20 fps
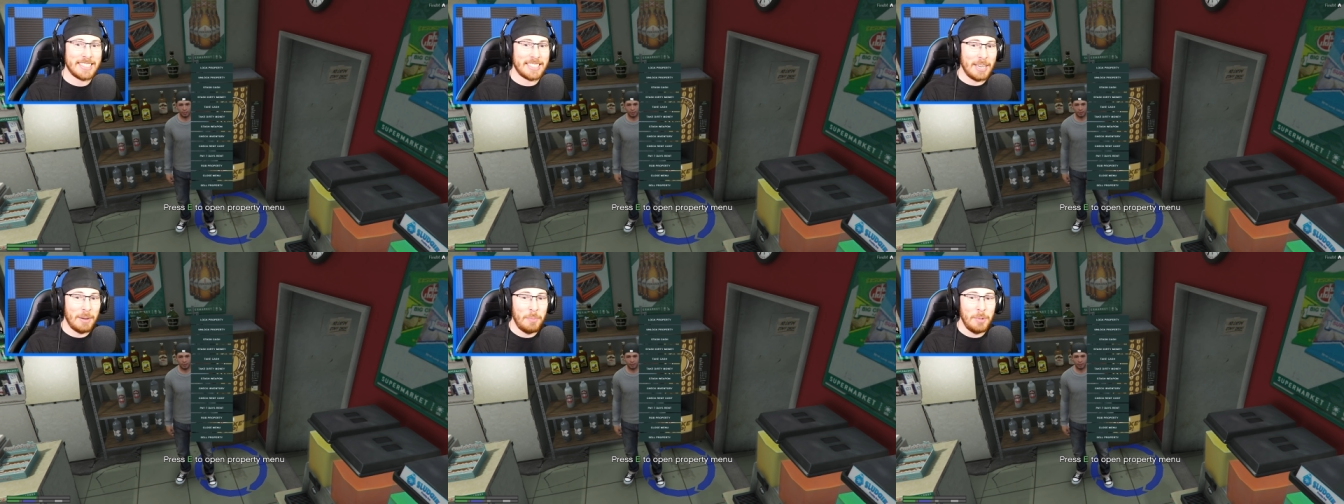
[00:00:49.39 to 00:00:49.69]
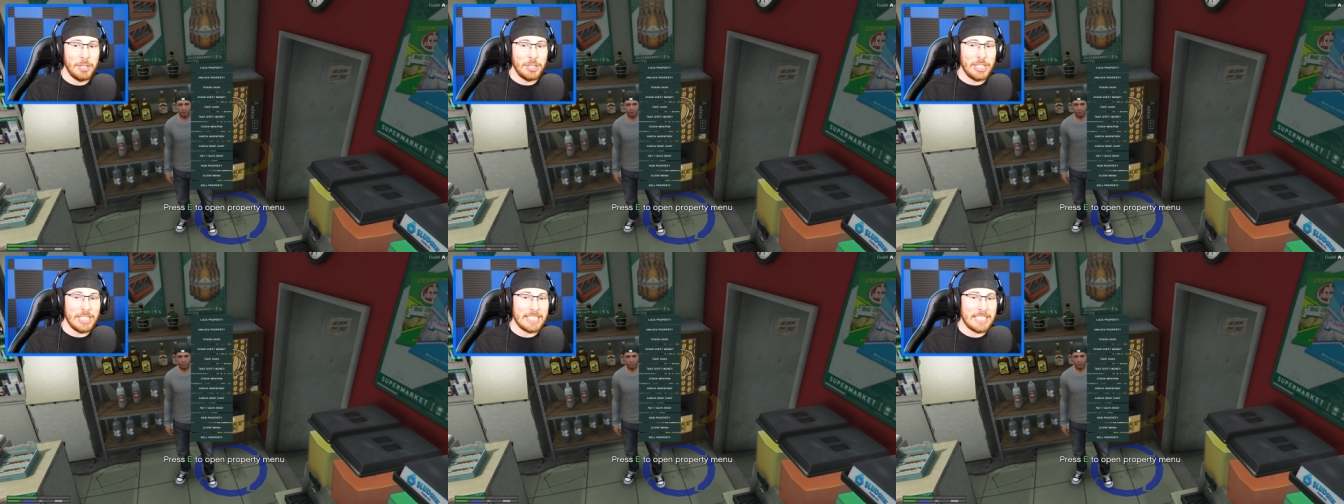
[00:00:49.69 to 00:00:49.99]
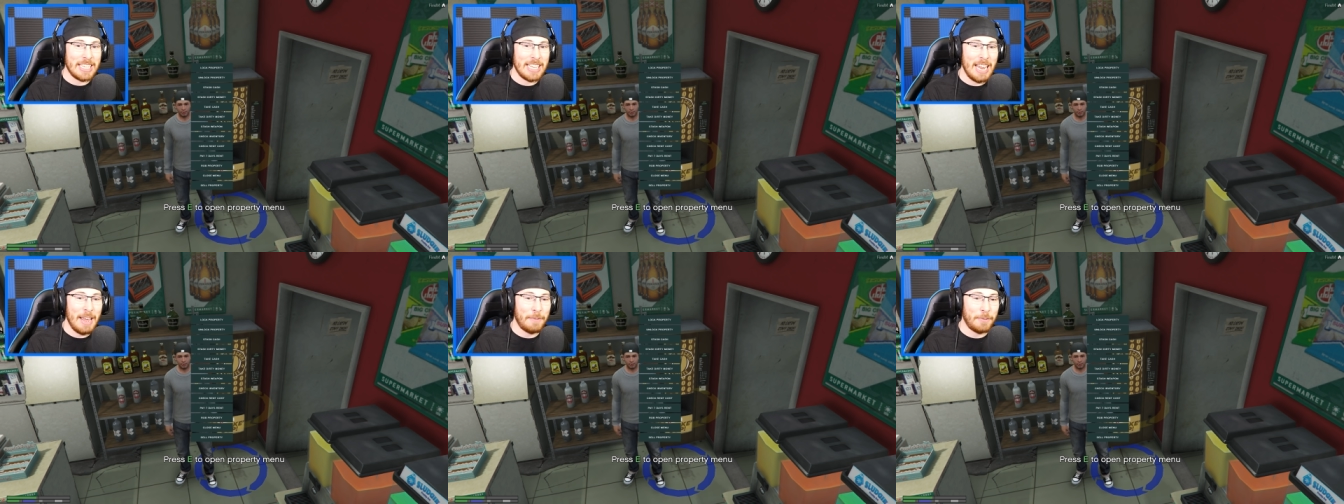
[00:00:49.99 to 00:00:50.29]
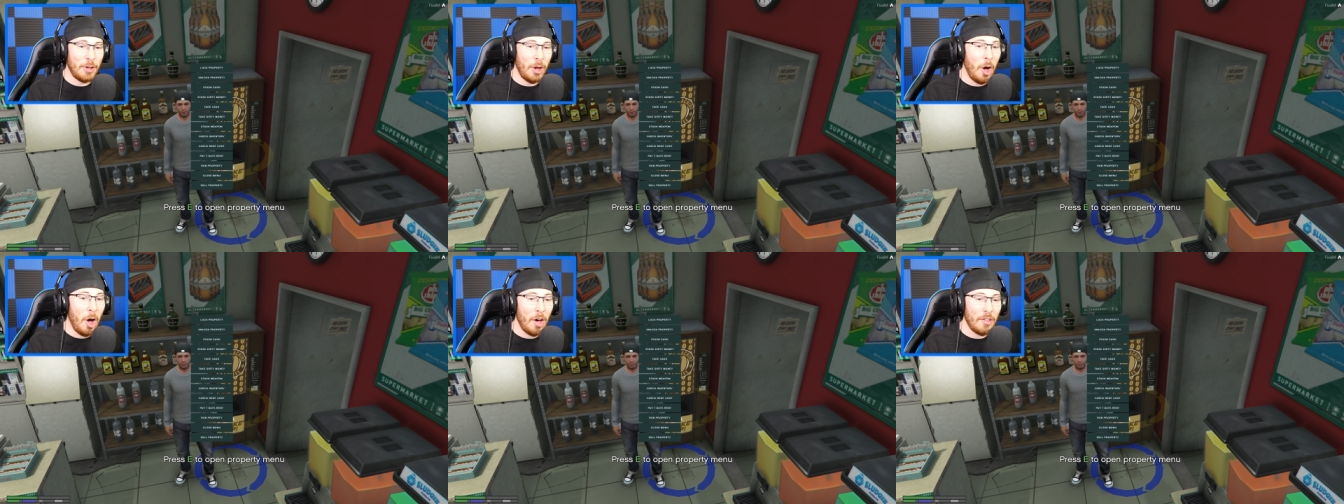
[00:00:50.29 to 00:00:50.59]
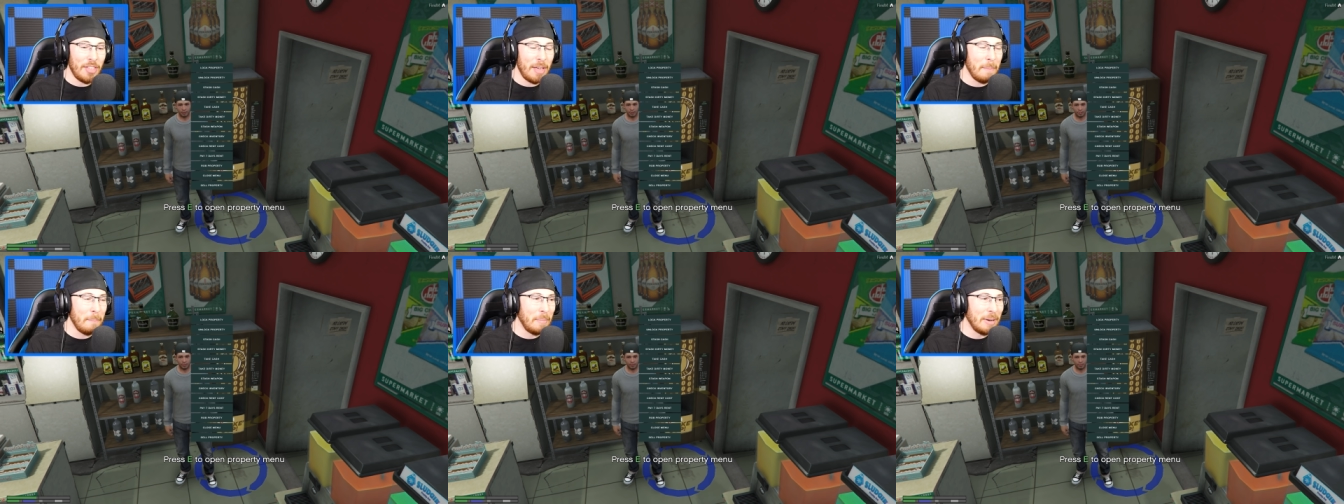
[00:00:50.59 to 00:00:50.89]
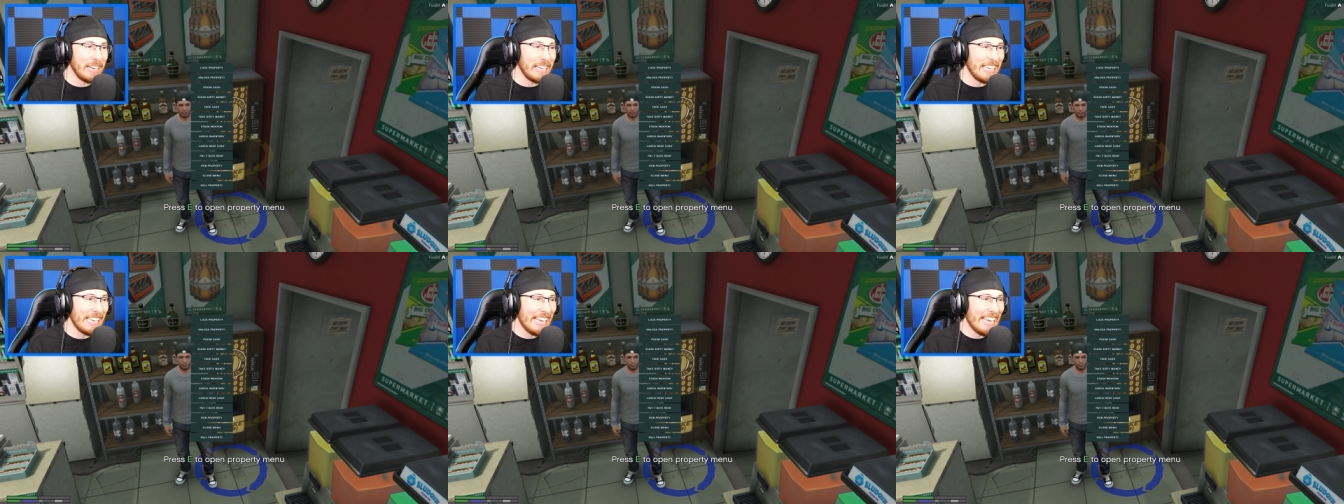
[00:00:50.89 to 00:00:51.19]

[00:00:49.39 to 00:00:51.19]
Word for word: Someone just left all that money